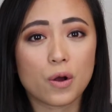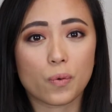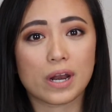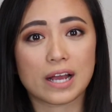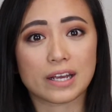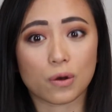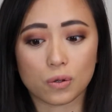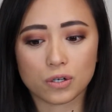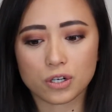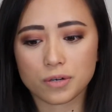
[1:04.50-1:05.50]
when I get
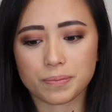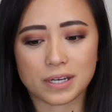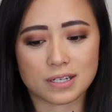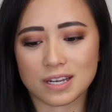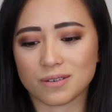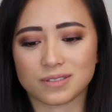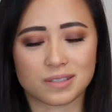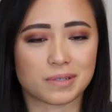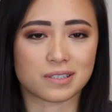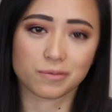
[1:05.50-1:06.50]
older because I don't
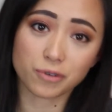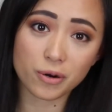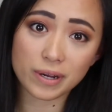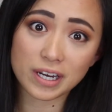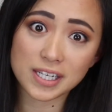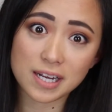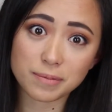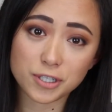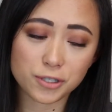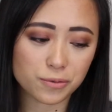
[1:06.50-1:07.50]
see myself growing
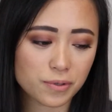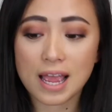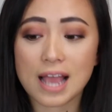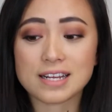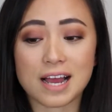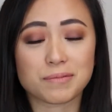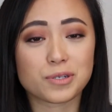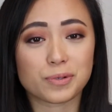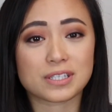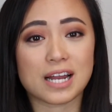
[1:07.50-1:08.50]
anytime soon. And yeah, I'm
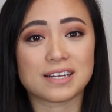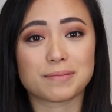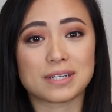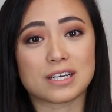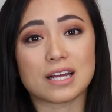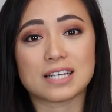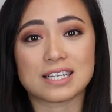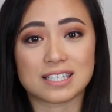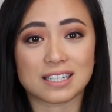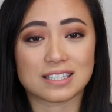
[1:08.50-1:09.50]
super excited to be
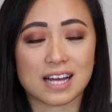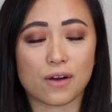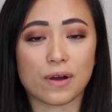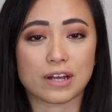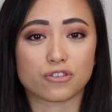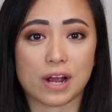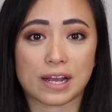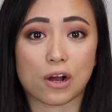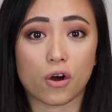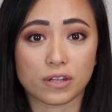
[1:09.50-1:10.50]
testing this out and
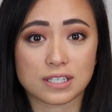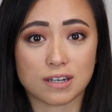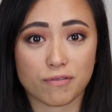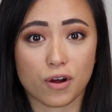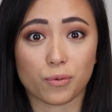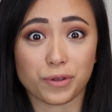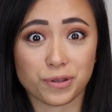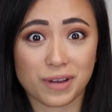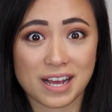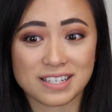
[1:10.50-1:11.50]
trying all this stuff on with
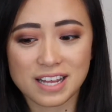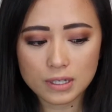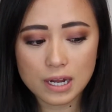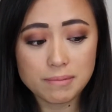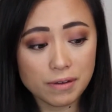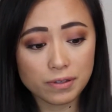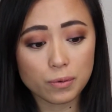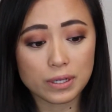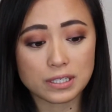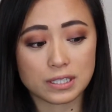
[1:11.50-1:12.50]
you guys. I'm definitely
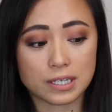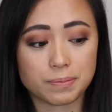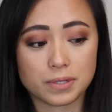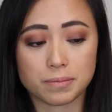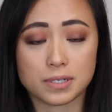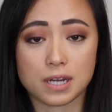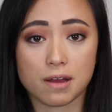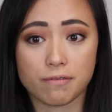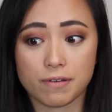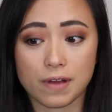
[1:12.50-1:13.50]
willing to keep some
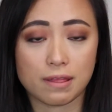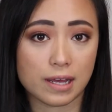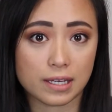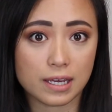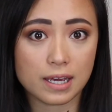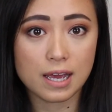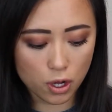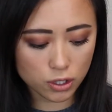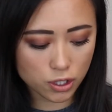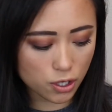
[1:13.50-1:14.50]
stuff if I like it.
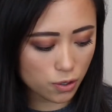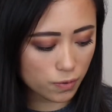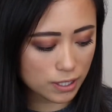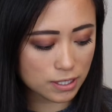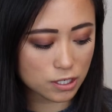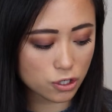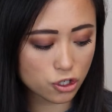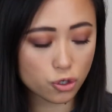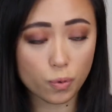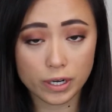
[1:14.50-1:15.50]
Also, this
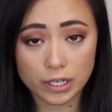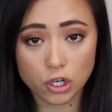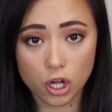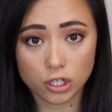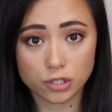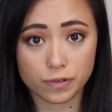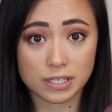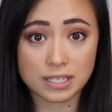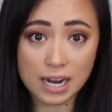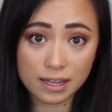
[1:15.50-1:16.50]
is $20 for
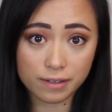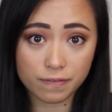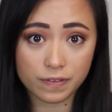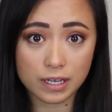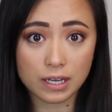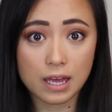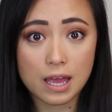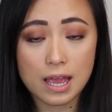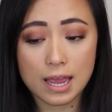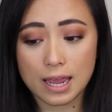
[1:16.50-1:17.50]
the styling fee,
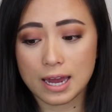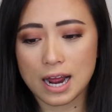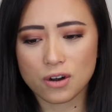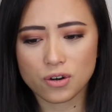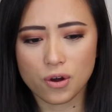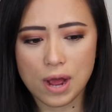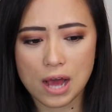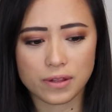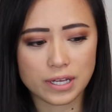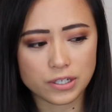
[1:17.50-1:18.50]
and I don't know
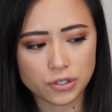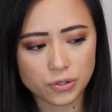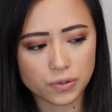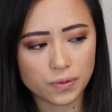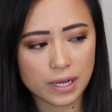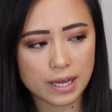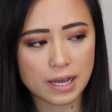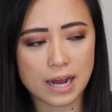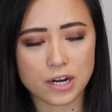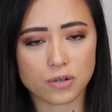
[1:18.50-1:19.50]
how they do
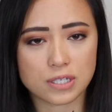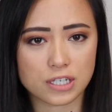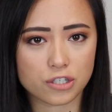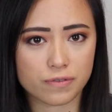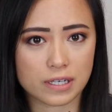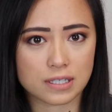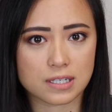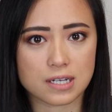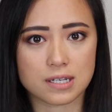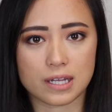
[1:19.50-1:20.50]
it. I know Stitch Fix
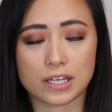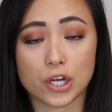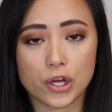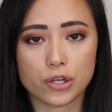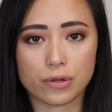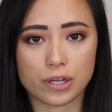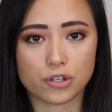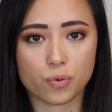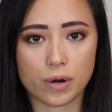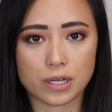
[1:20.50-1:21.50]
does it like you
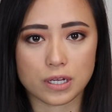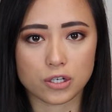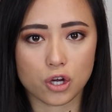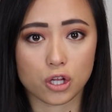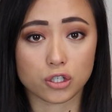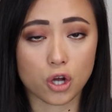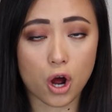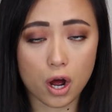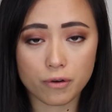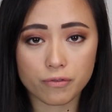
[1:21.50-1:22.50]
get $20
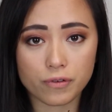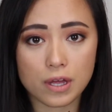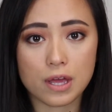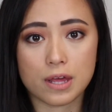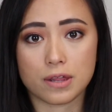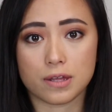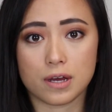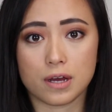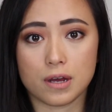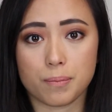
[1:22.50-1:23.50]
off
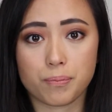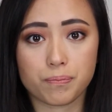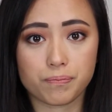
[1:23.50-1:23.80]
the